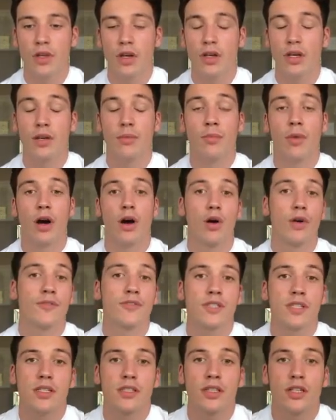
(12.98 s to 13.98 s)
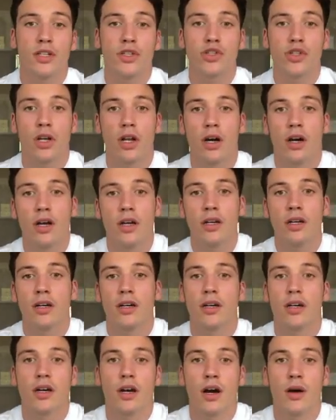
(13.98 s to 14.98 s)
in my off season in July.
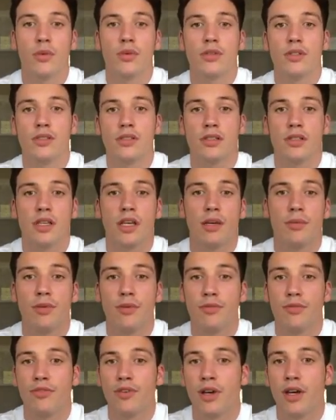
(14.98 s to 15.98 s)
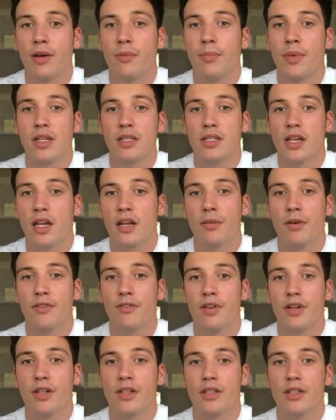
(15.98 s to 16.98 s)
I was keeping fit, maintaining my
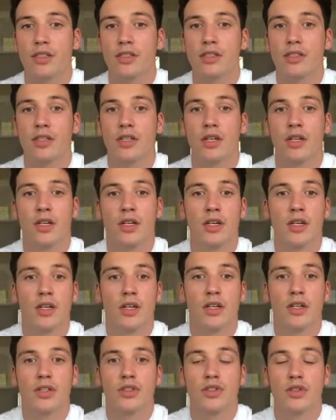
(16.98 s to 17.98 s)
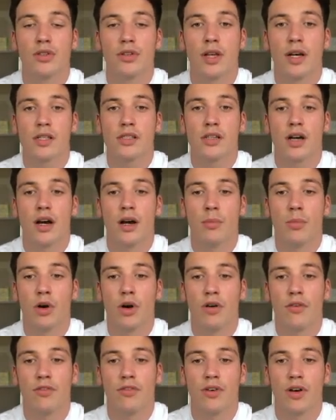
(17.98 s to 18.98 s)
fitness during that time
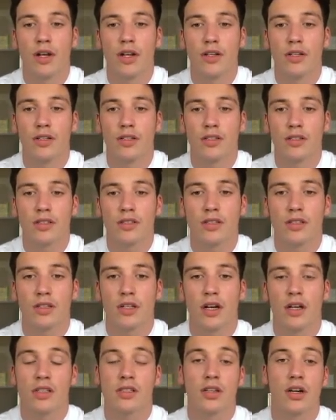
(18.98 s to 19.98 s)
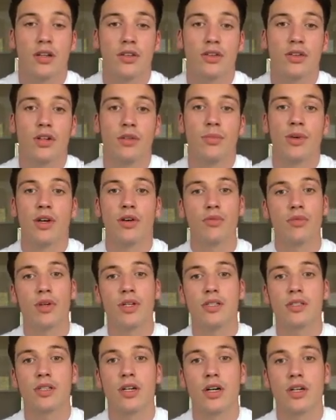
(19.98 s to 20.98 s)
off, and I started doing a bit of
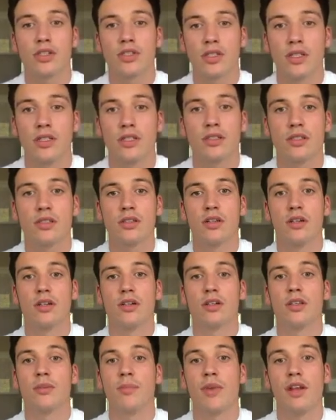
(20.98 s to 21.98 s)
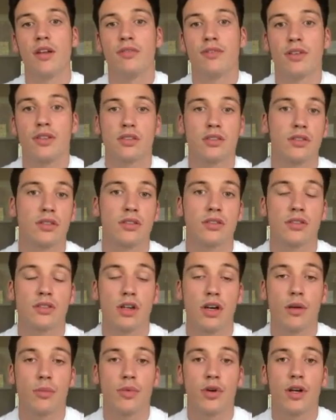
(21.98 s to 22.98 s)
research into the benefits of
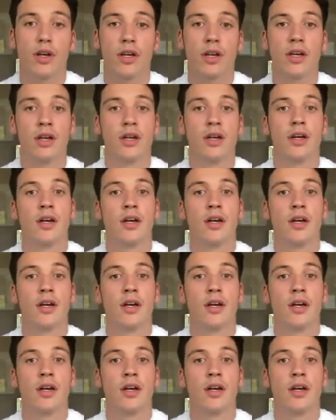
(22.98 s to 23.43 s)
turmeric,